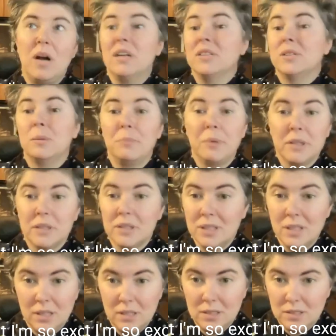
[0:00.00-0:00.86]

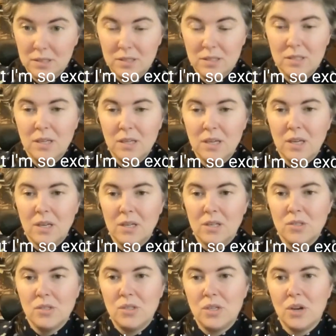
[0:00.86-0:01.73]
possibilities.
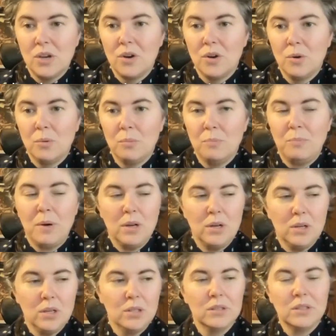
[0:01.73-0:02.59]
So,
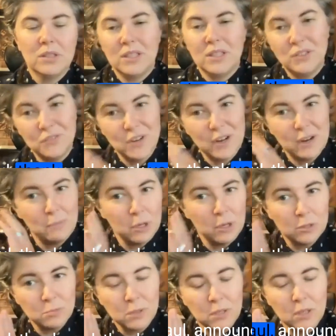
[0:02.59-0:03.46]
Paul, thank you very
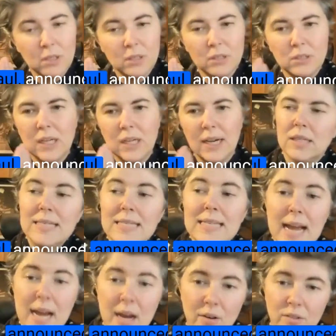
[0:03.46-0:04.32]
much, Paul,
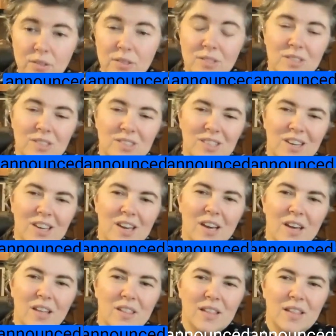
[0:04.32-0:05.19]
announced
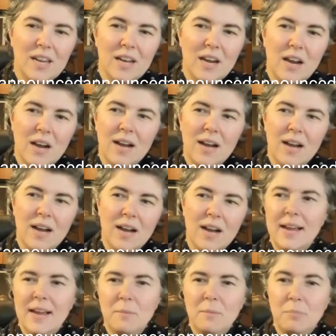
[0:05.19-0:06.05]
that I
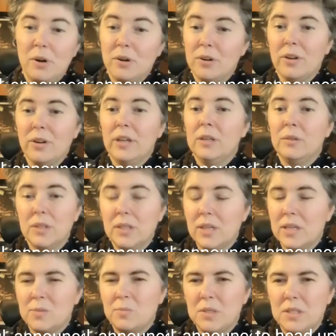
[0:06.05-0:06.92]
am partnering with
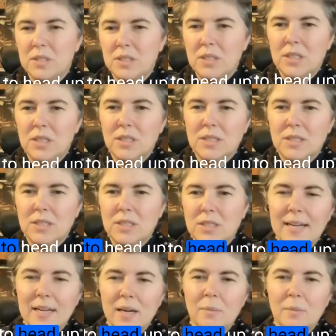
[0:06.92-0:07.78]
the SPC to
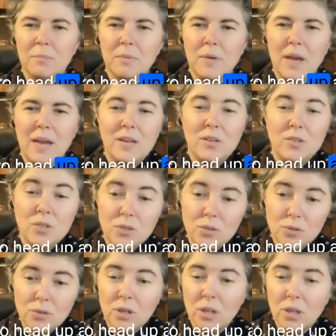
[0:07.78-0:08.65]
head up a
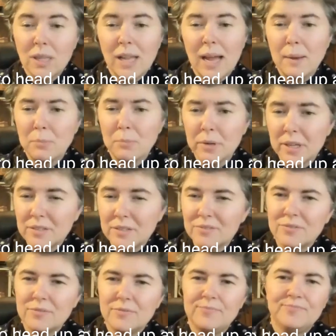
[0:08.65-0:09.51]
new
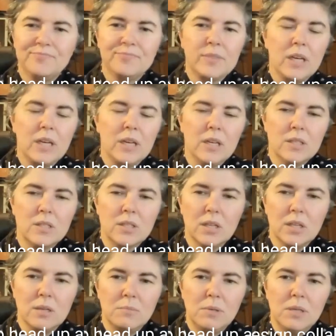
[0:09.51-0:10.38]
collaborative, and it's
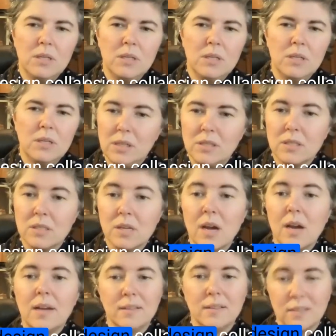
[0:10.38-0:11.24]
going to be the
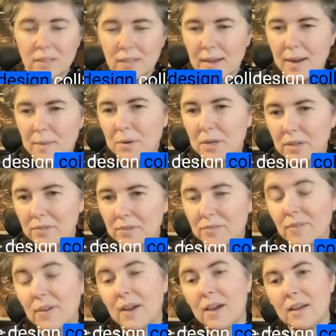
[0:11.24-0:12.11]
Design
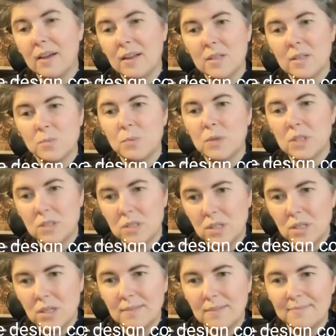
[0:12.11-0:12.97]
Collaborative at
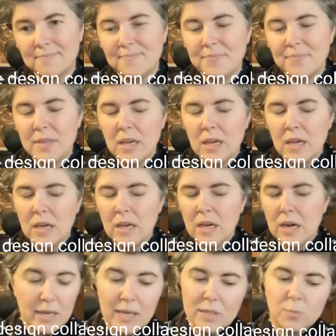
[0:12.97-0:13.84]
SPC.
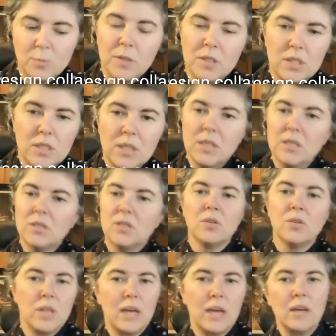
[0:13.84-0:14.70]
And SPC,
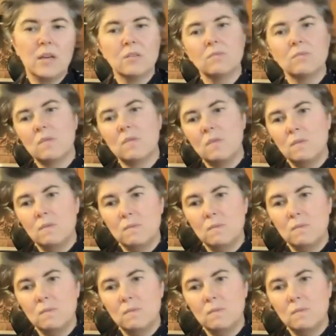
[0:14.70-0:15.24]
so they